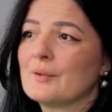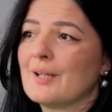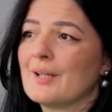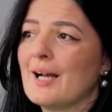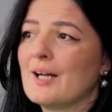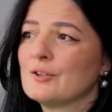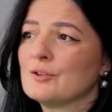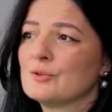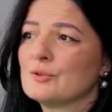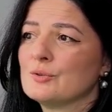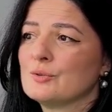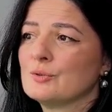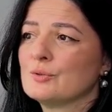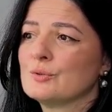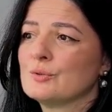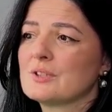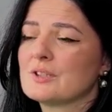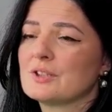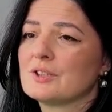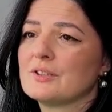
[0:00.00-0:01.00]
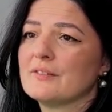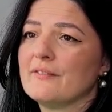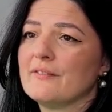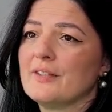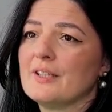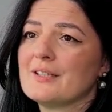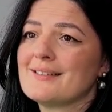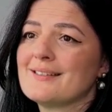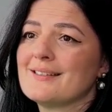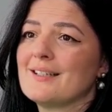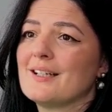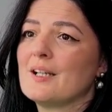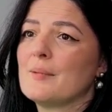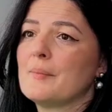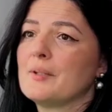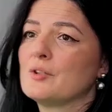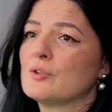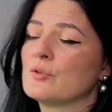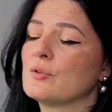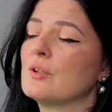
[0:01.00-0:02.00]
on how to do certain things in
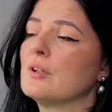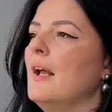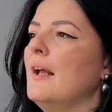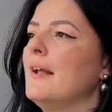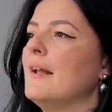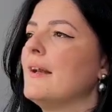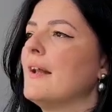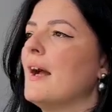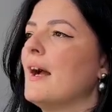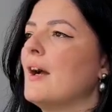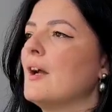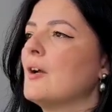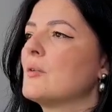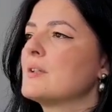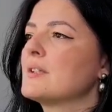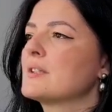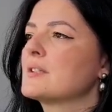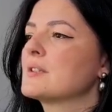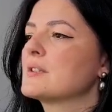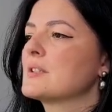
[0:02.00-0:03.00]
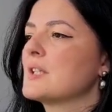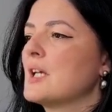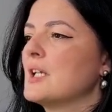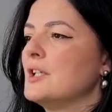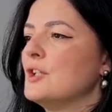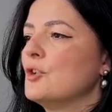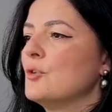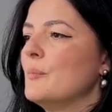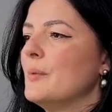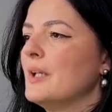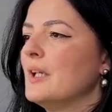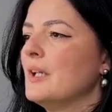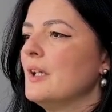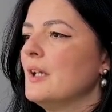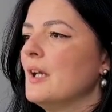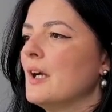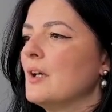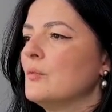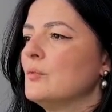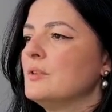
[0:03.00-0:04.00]
Elementor and I was a newbie.
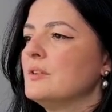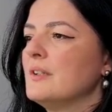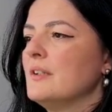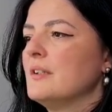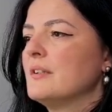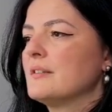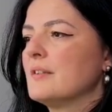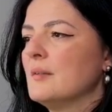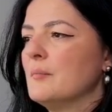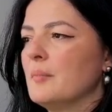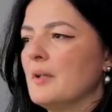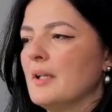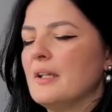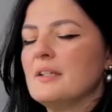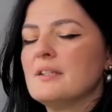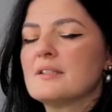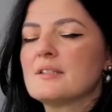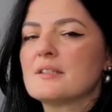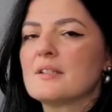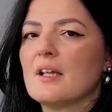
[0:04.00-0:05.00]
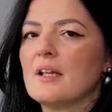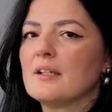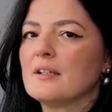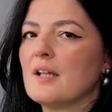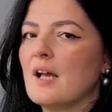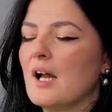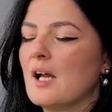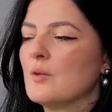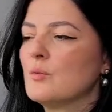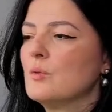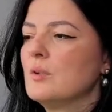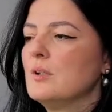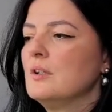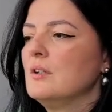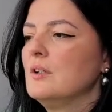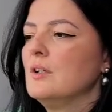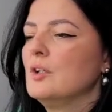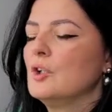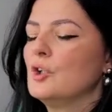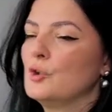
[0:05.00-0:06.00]
I would take templates and I
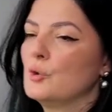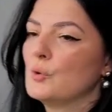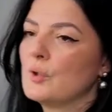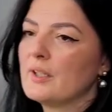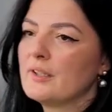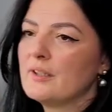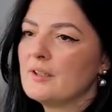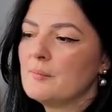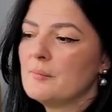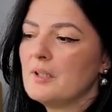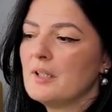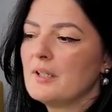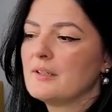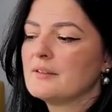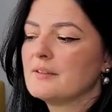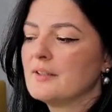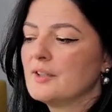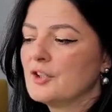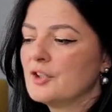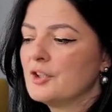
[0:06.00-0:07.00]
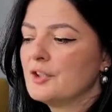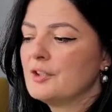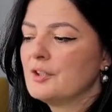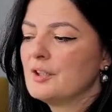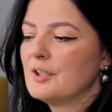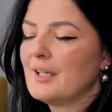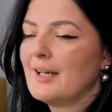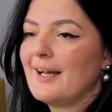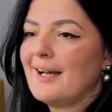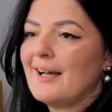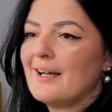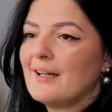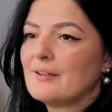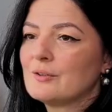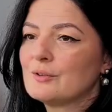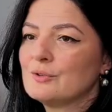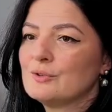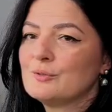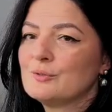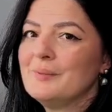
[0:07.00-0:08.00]
will look at them and learn
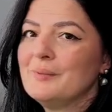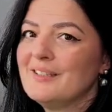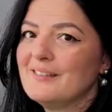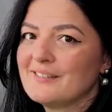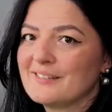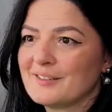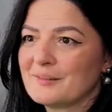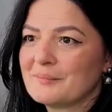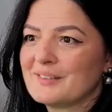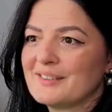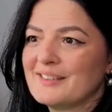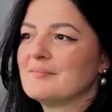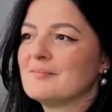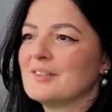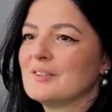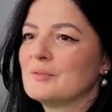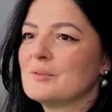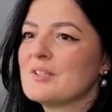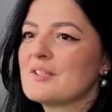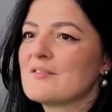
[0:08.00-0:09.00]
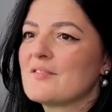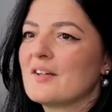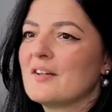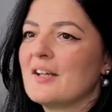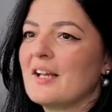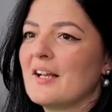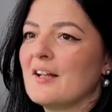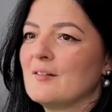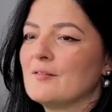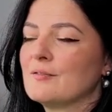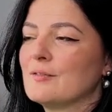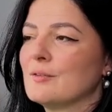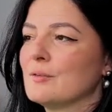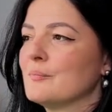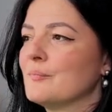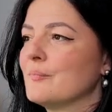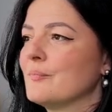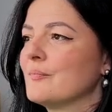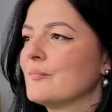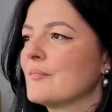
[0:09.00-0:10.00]
how to build them. That was very helpful.
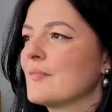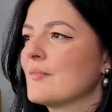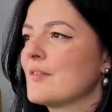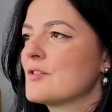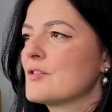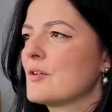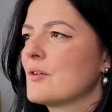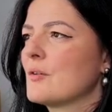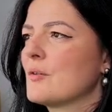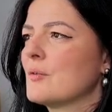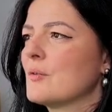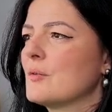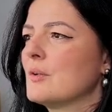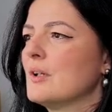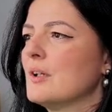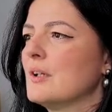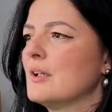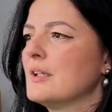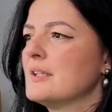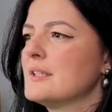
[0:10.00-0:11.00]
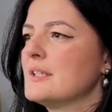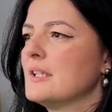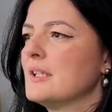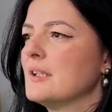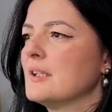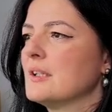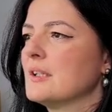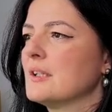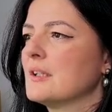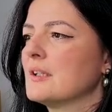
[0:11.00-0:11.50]
So let's see.